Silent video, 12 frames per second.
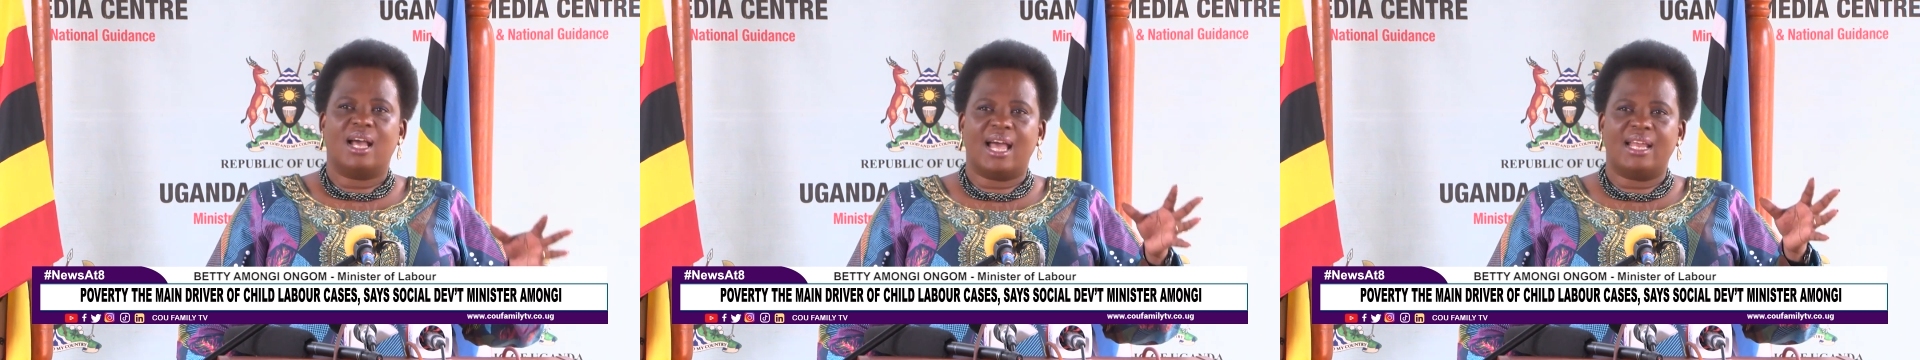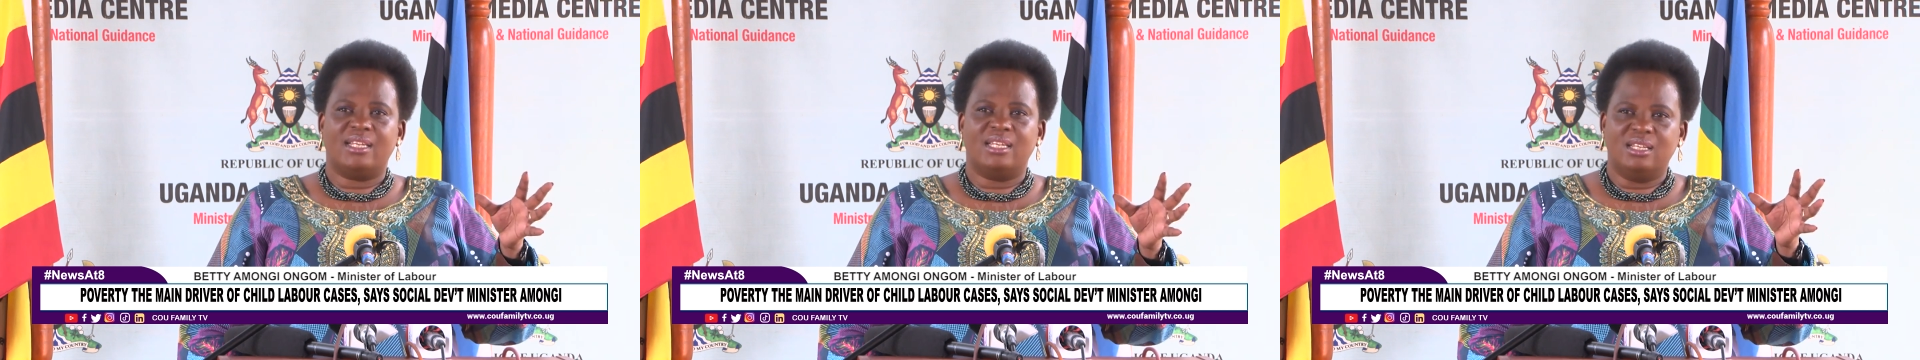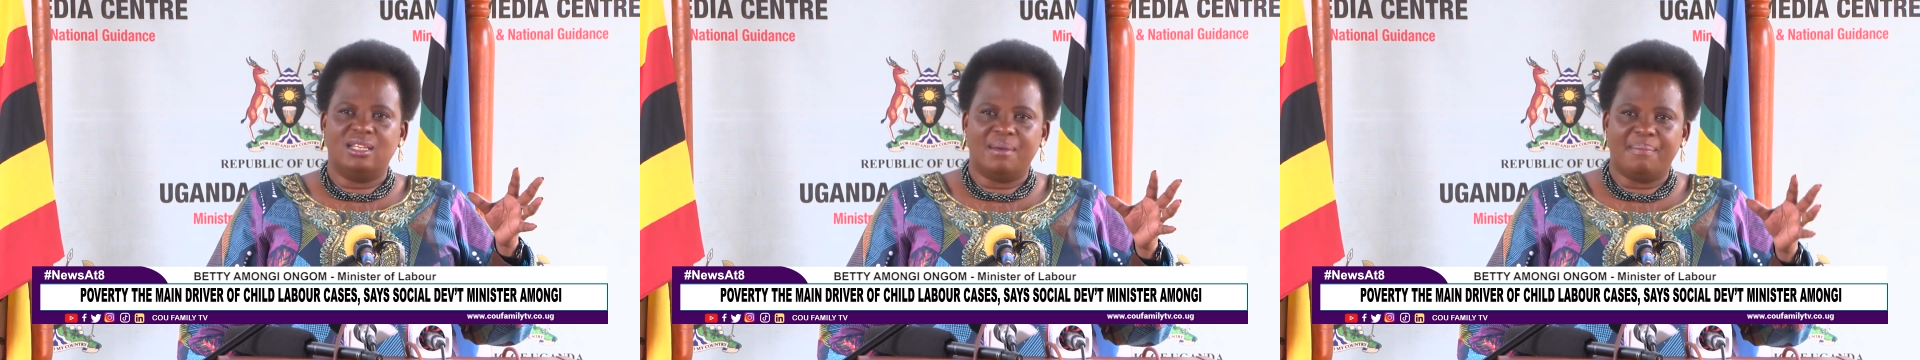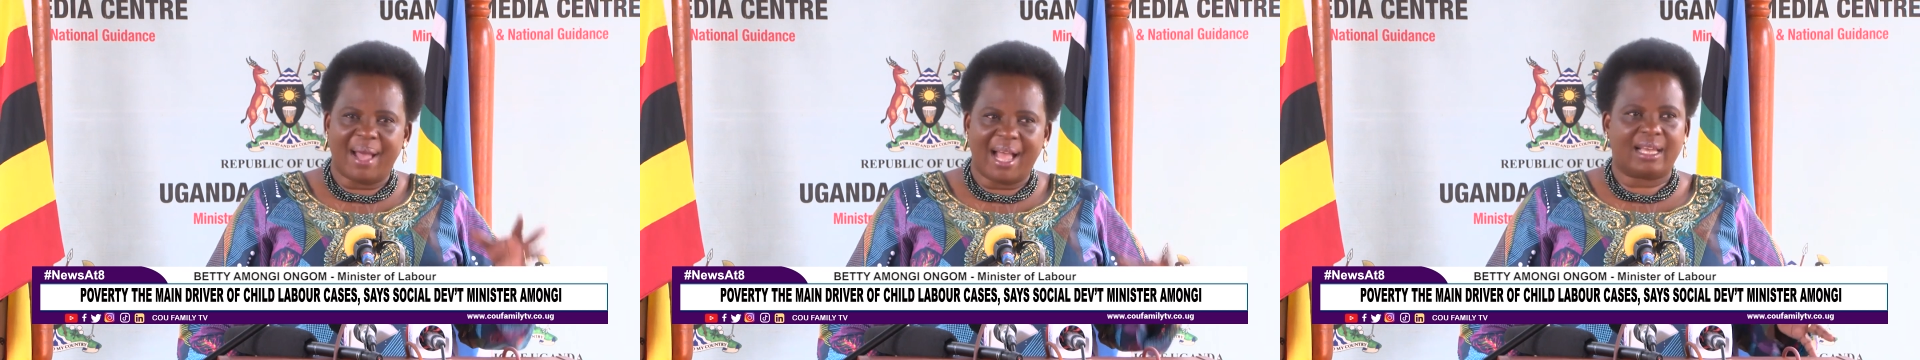and in
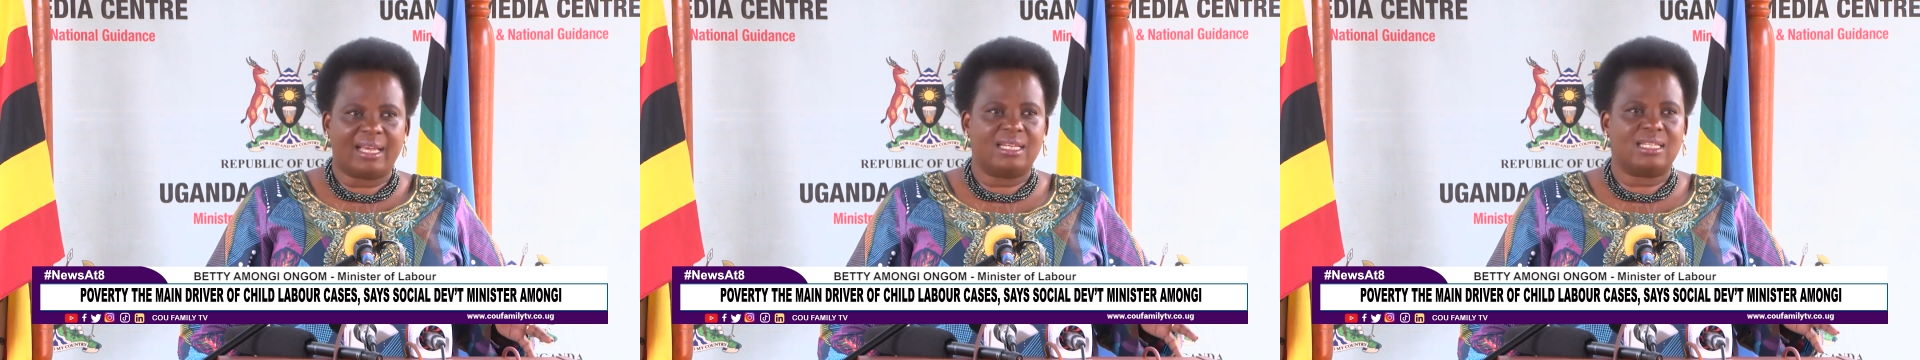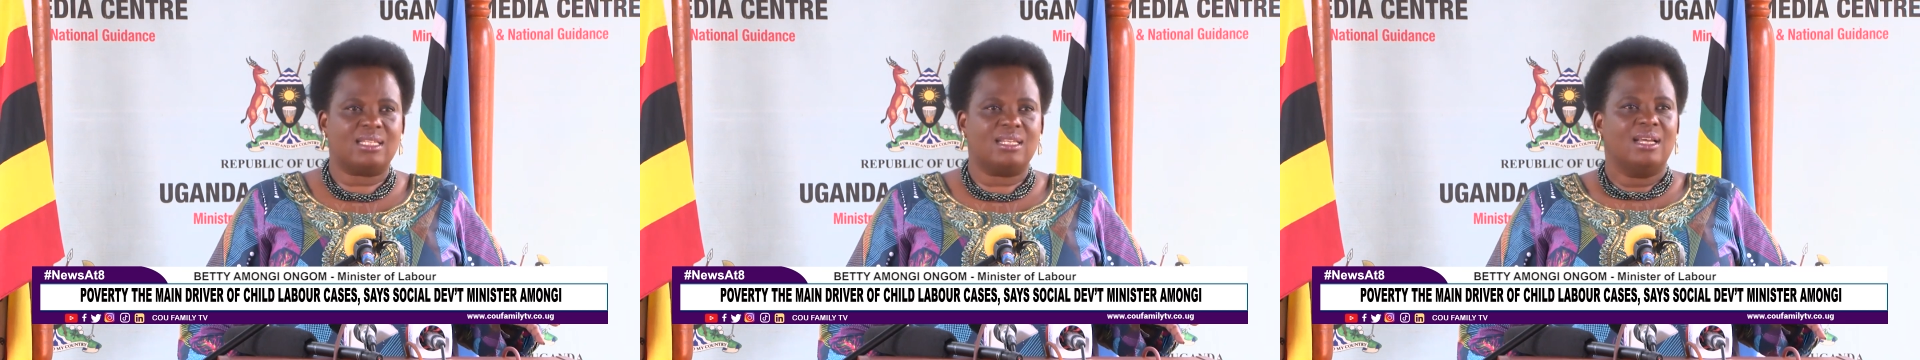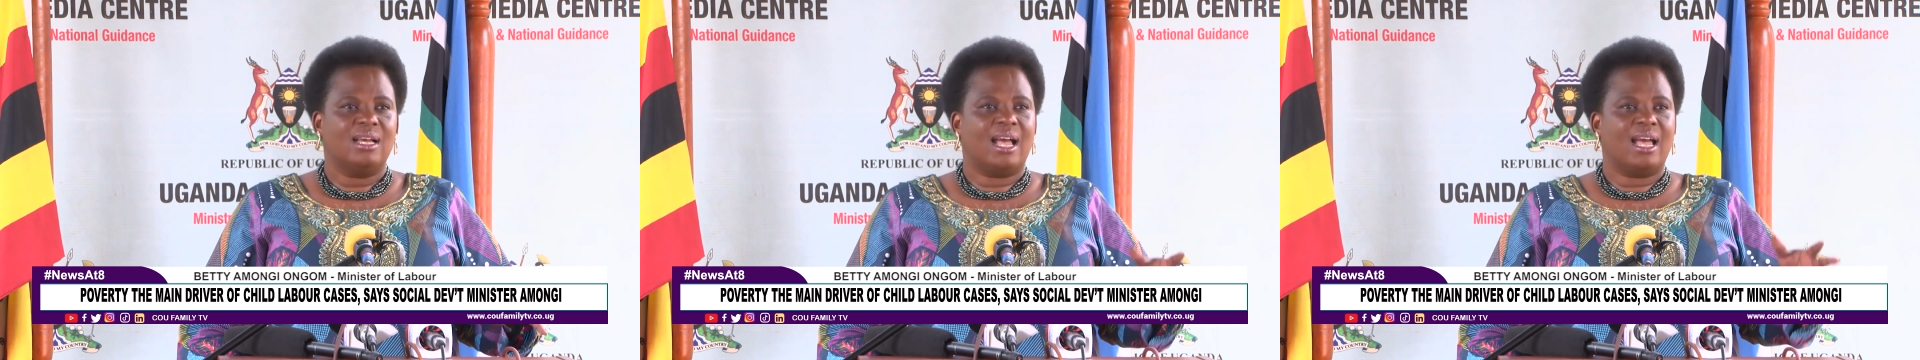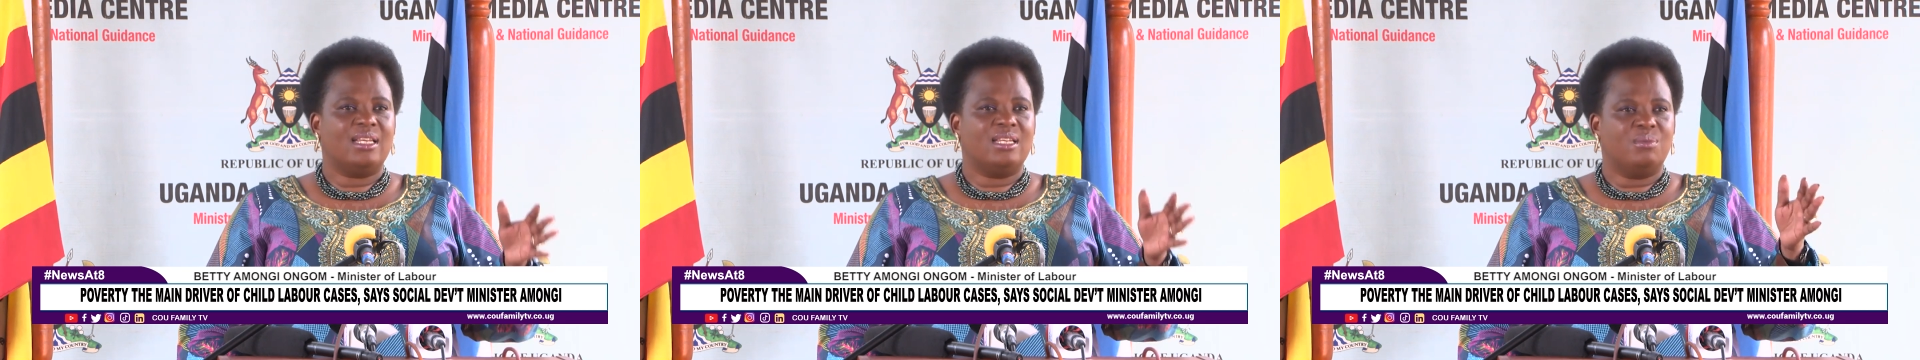the markets
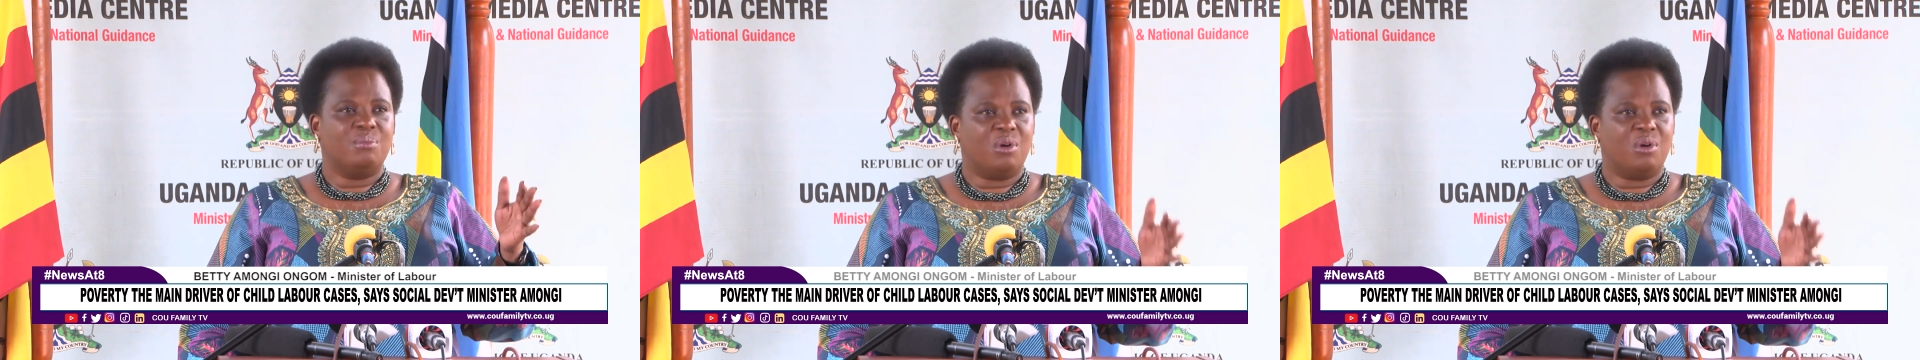and in